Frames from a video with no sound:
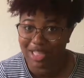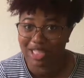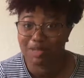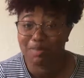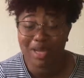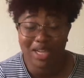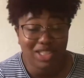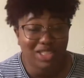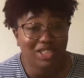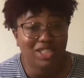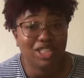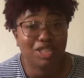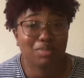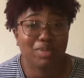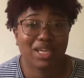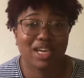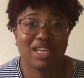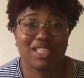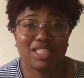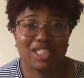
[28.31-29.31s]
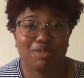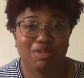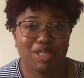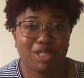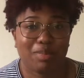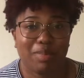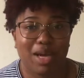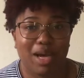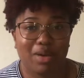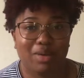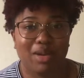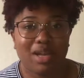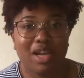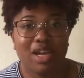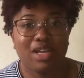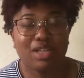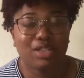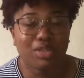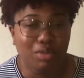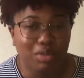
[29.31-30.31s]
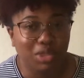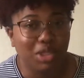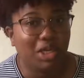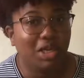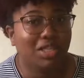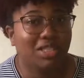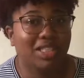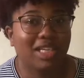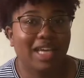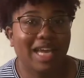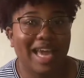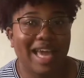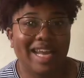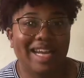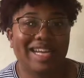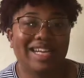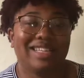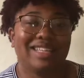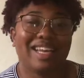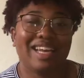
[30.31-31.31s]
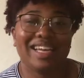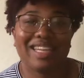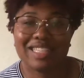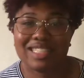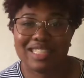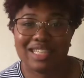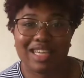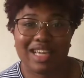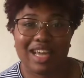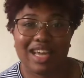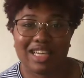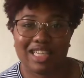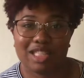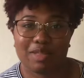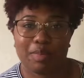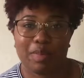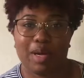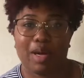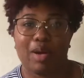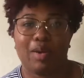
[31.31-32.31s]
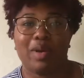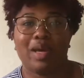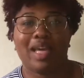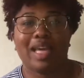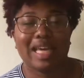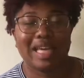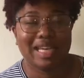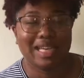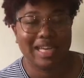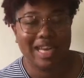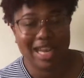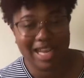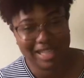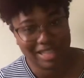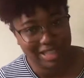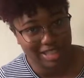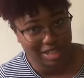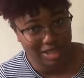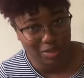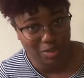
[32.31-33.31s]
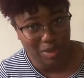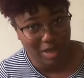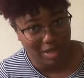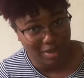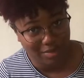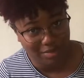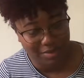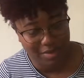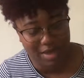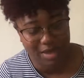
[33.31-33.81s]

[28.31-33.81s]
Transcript: especially because it was about New Jersey and an Atlantic City Expo in 1912.